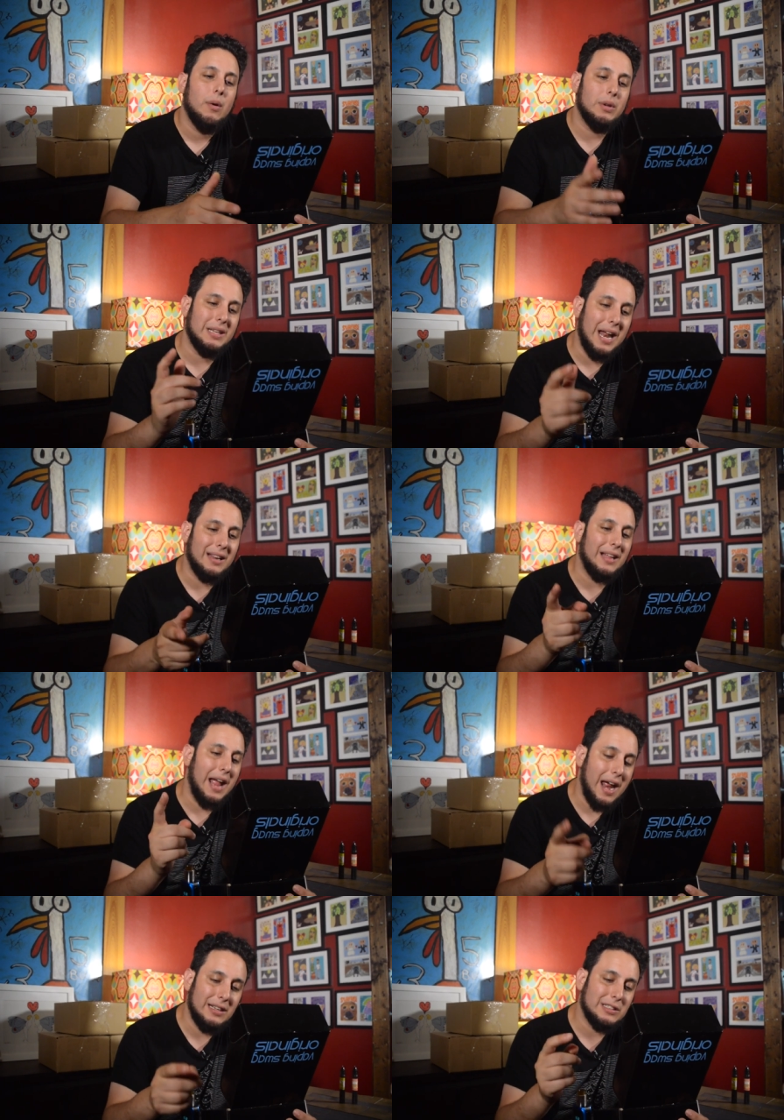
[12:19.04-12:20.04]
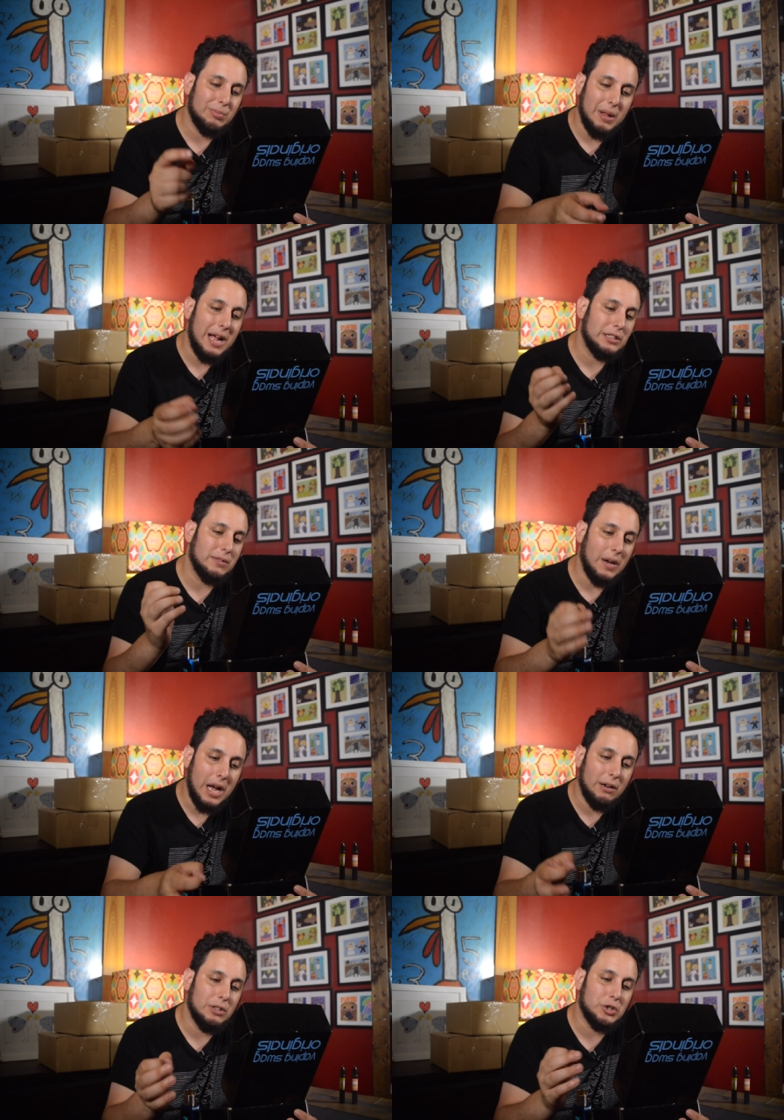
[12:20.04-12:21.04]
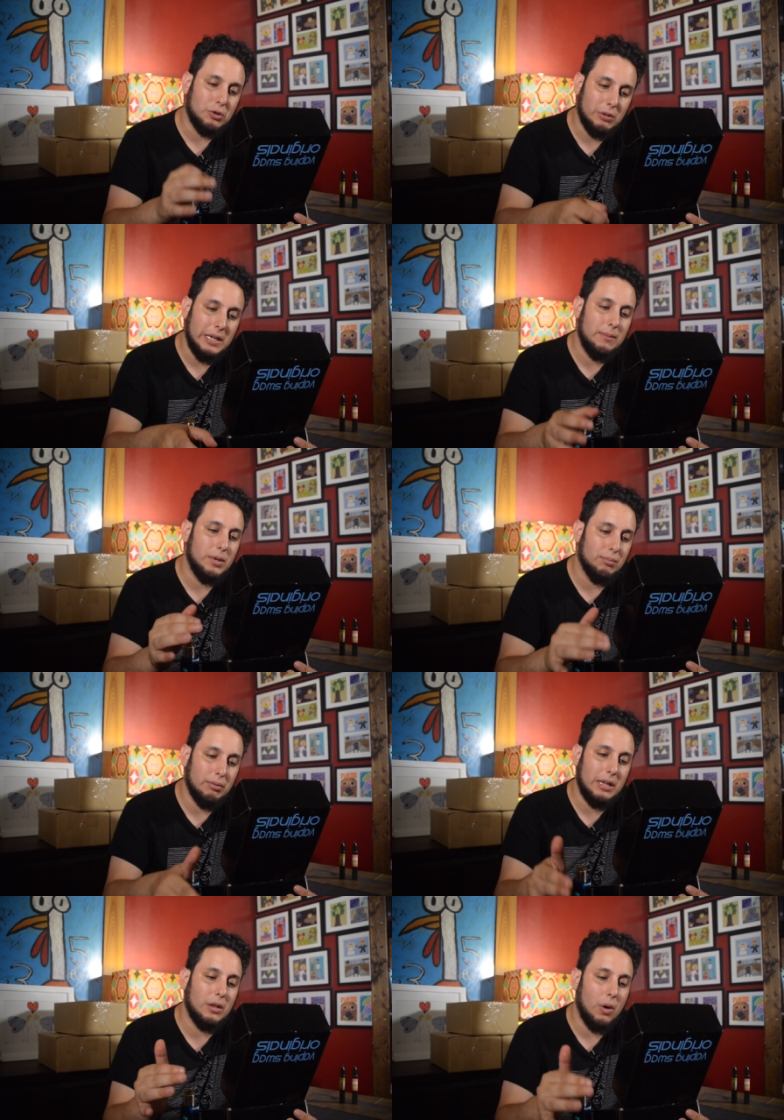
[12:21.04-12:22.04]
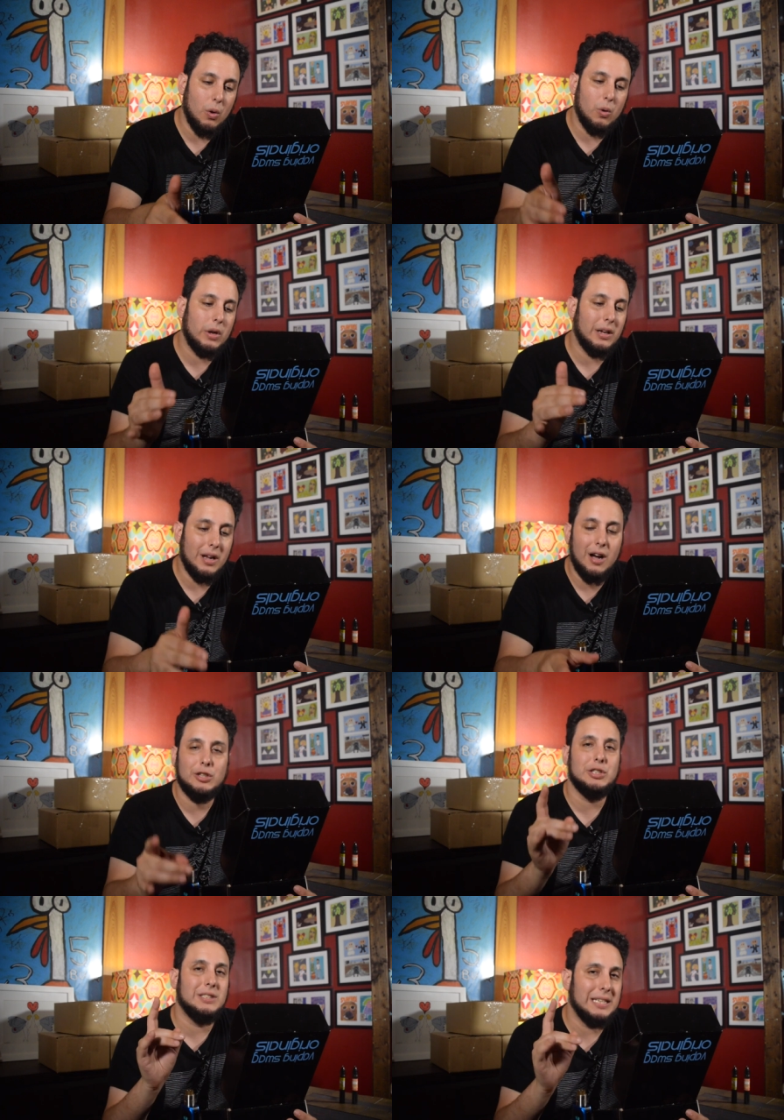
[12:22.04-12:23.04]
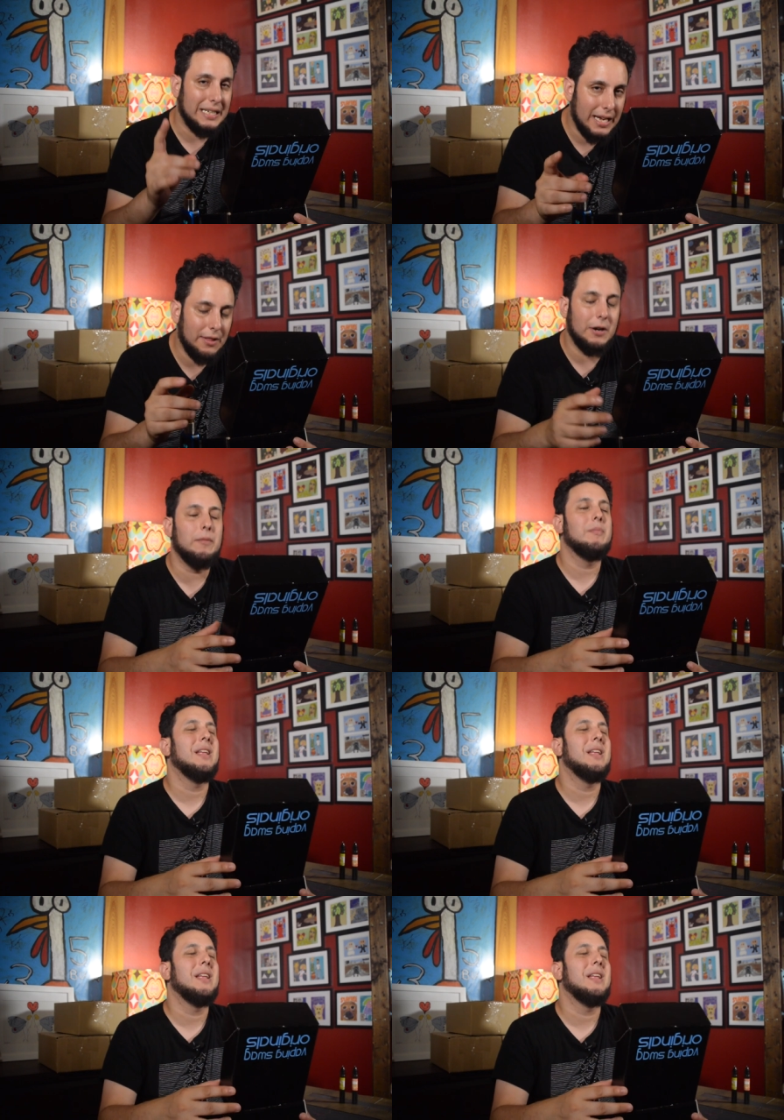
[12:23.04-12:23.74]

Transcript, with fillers: with an ad added splash of Irish cream to bring the whole concoction together.